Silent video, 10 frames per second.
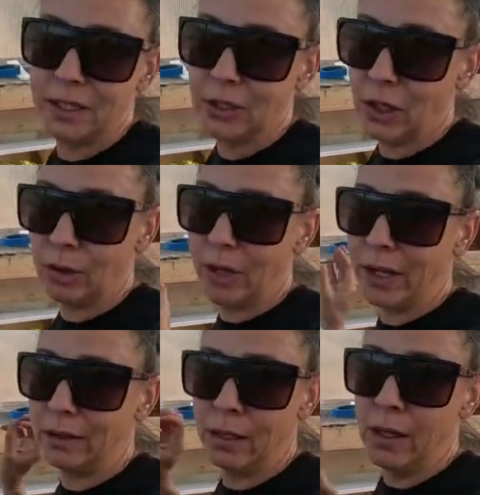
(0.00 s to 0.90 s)
can go
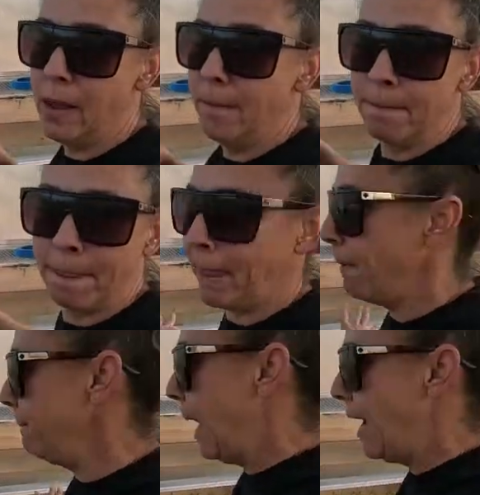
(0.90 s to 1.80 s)
and
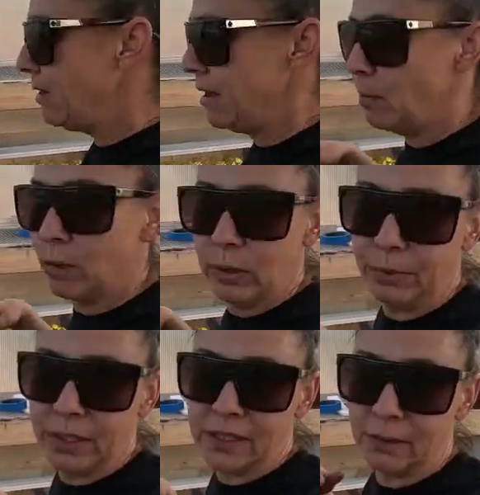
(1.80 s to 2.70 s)
buy them and
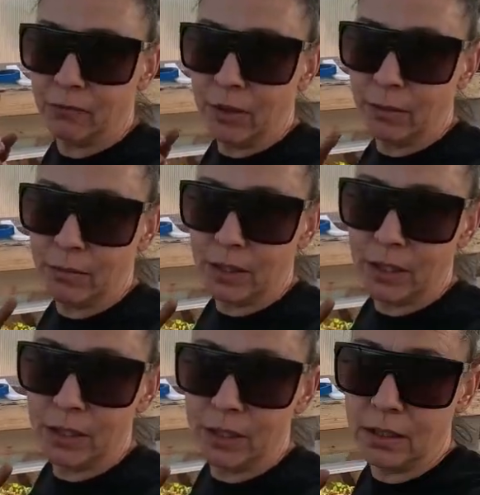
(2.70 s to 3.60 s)
replace them from
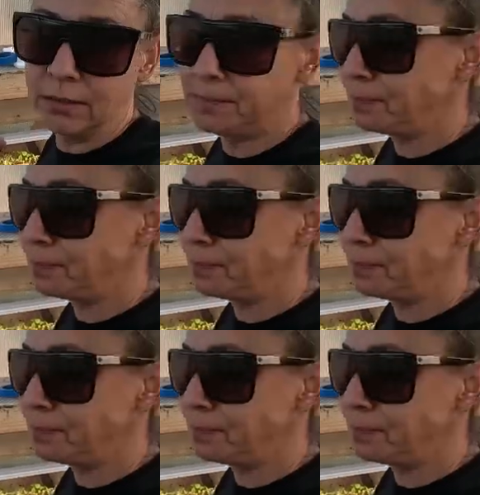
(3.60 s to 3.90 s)
the